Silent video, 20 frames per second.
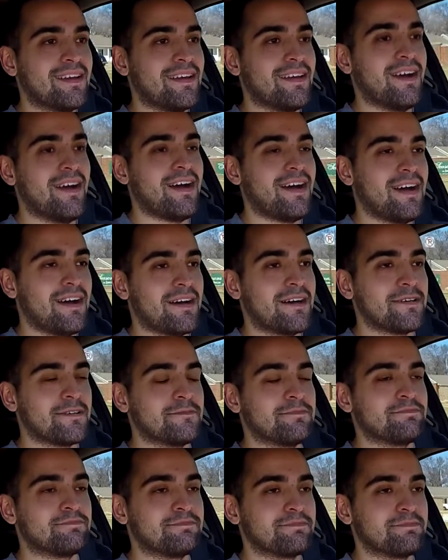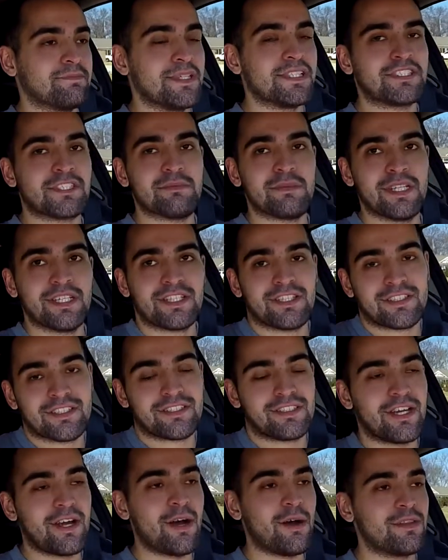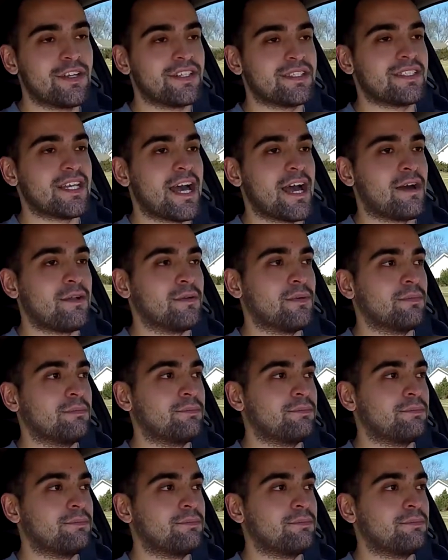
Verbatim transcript: um, misdemeanor. So there's that.